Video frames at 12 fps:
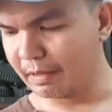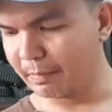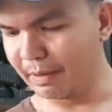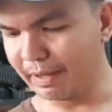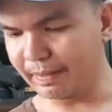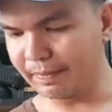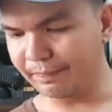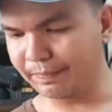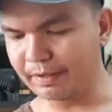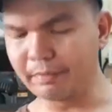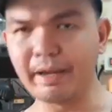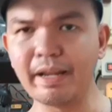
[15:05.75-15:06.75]
But
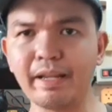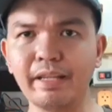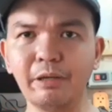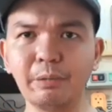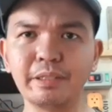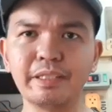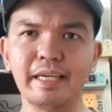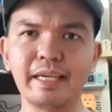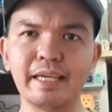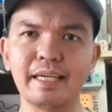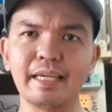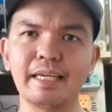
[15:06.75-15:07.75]
when
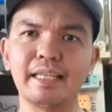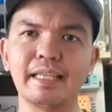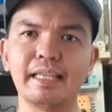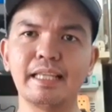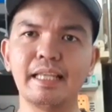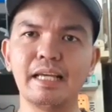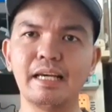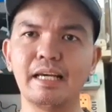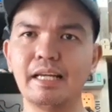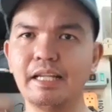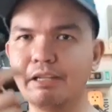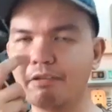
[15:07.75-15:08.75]
using
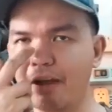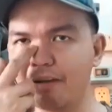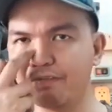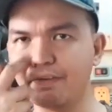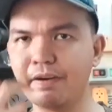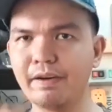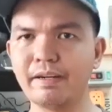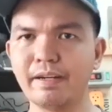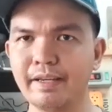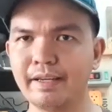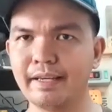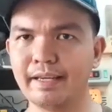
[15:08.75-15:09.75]
the
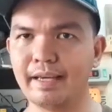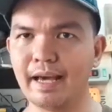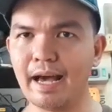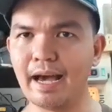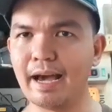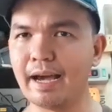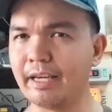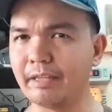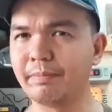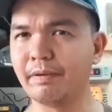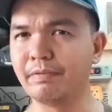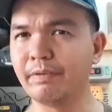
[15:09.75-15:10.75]
driver, it
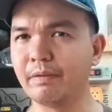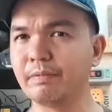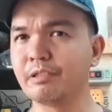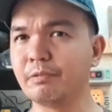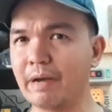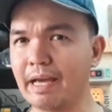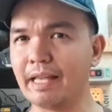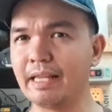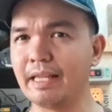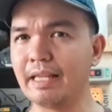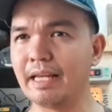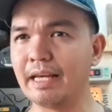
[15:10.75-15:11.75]
performs
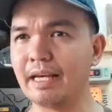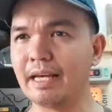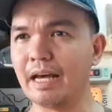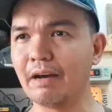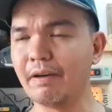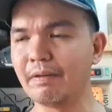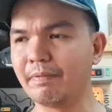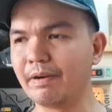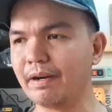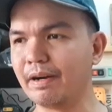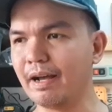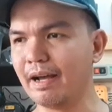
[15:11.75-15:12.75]
well.
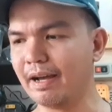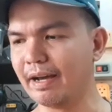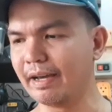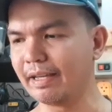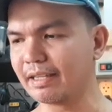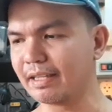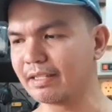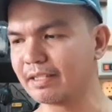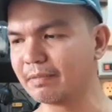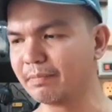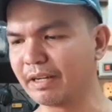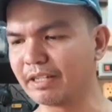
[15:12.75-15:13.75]
However,
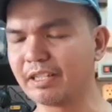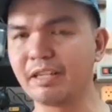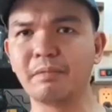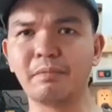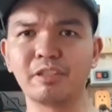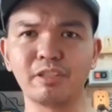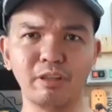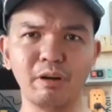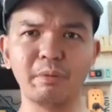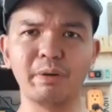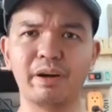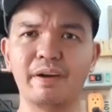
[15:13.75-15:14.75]
it's much
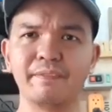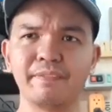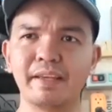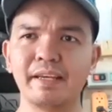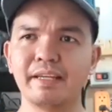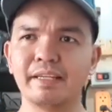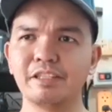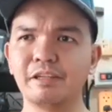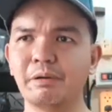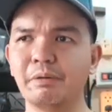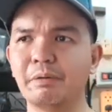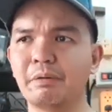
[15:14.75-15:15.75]
slower.
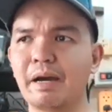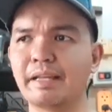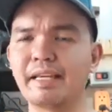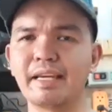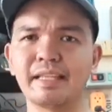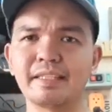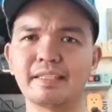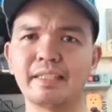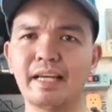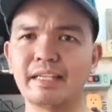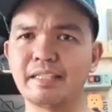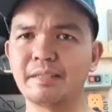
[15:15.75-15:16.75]
So I think it's
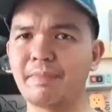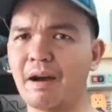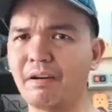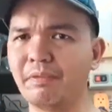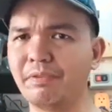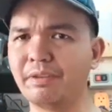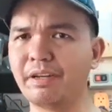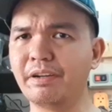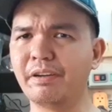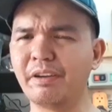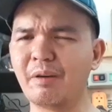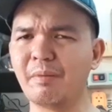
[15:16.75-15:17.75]
less powerful
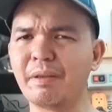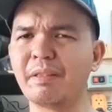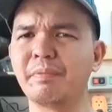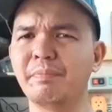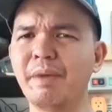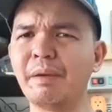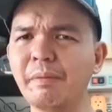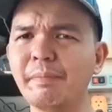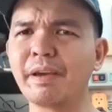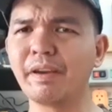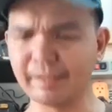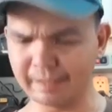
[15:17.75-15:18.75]
than Oyama. But maybe
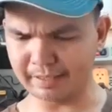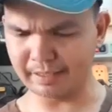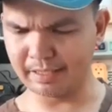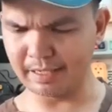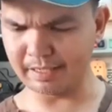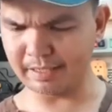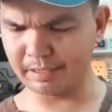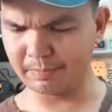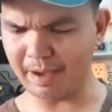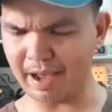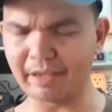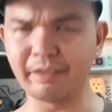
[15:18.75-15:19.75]
because this
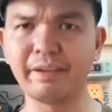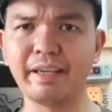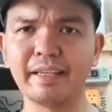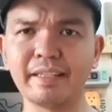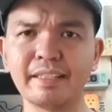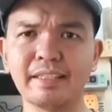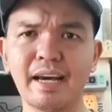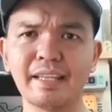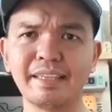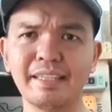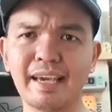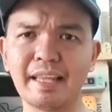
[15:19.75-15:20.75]
battery is
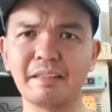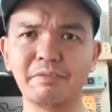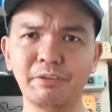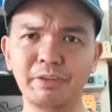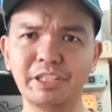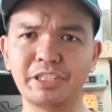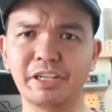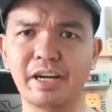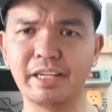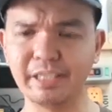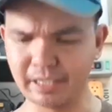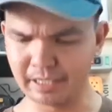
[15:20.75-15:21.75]
not yet fully
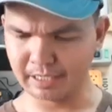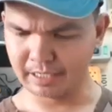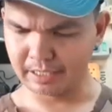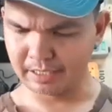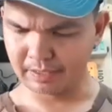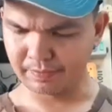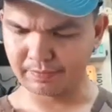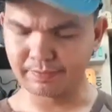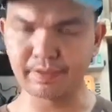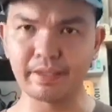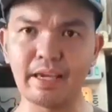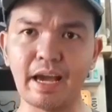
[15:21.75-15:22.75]
charged.
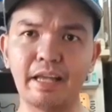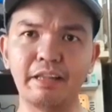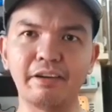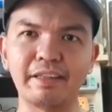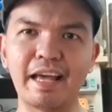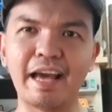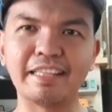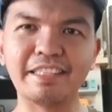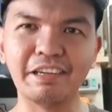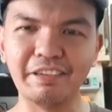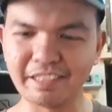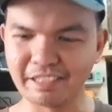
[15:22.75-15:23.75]
Yeah, look at that.
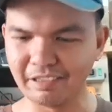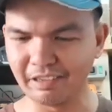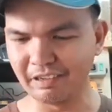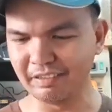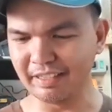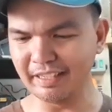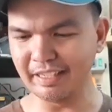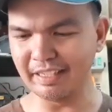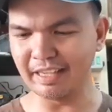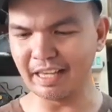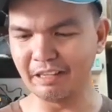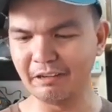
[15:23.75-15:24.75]
So it's only
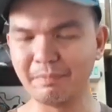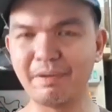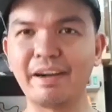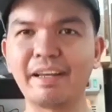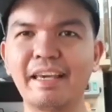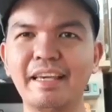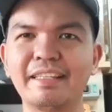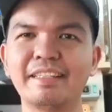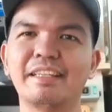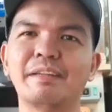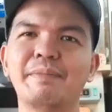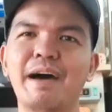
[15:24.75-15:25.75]
yellow markings
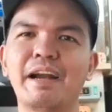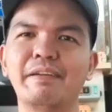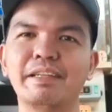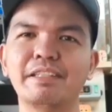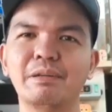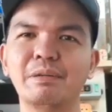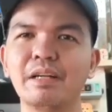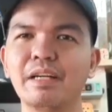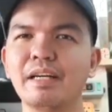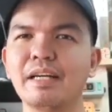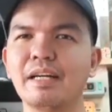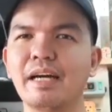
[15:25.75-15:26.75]
in the battery. So
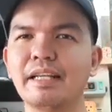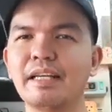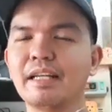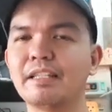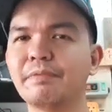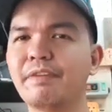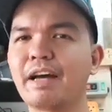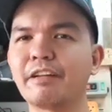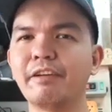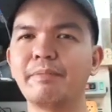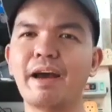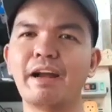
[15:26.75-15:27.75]
I think it's a
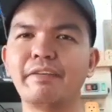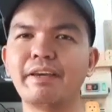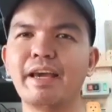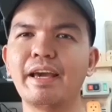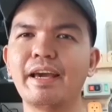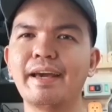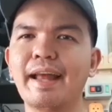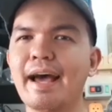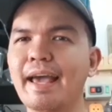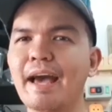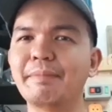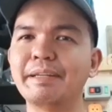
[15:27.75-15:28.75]
factory battery and
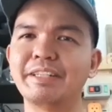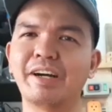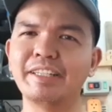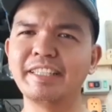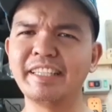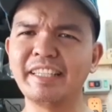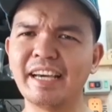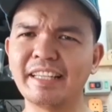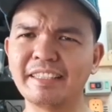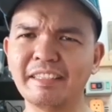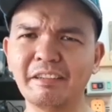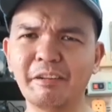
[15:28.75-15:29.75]
I haven't charged it
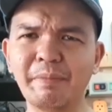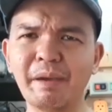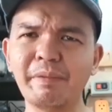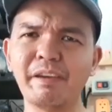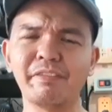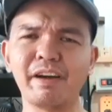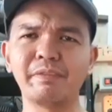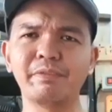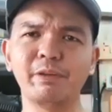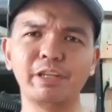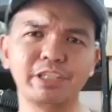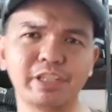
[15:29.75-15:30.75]
yet. So maybe if I
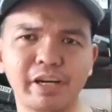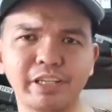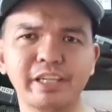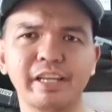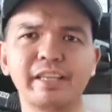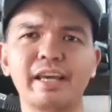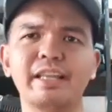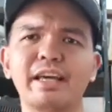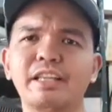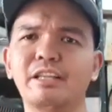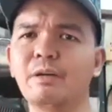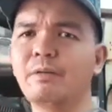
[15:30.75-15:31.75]
fully charge it and
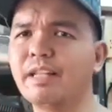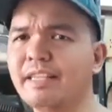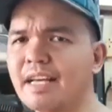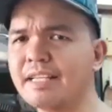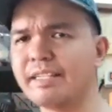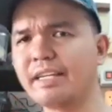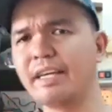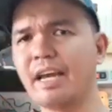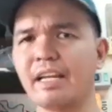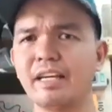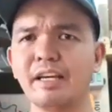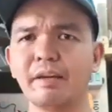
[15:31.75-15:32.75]
then do the test
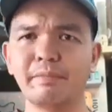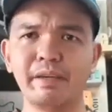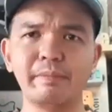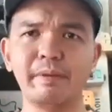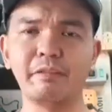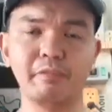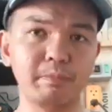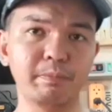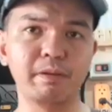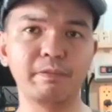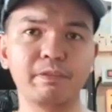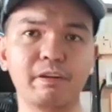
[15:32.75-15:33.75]
again, maybe it would
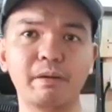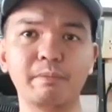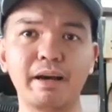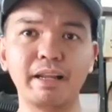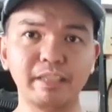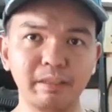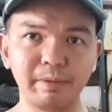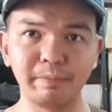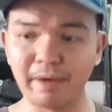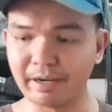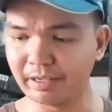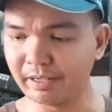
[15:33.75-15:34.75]
perform a little
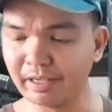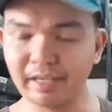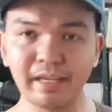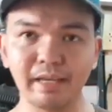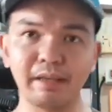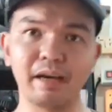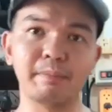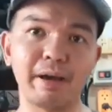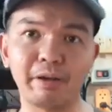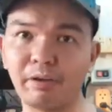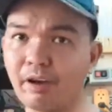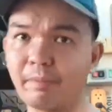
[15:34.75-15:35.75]
bit better.
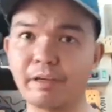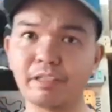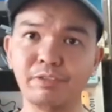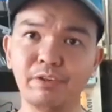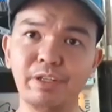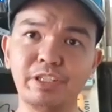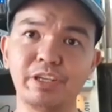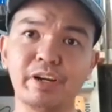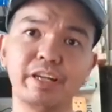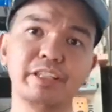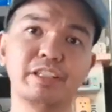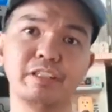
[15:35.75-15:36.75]
My Hoyama is fully
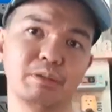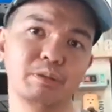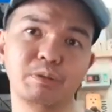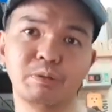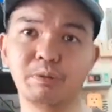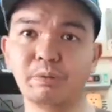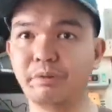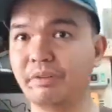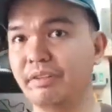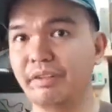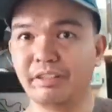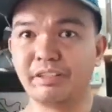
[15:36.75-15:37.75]
charged, so
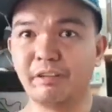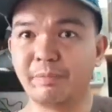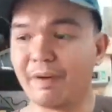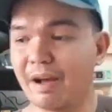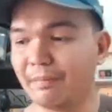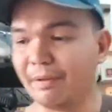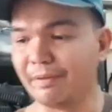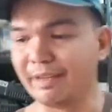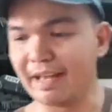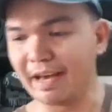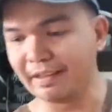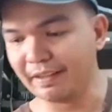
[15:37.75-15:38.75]
there's no problem
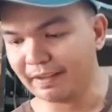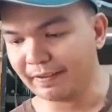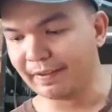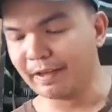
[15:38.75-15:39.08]
with that.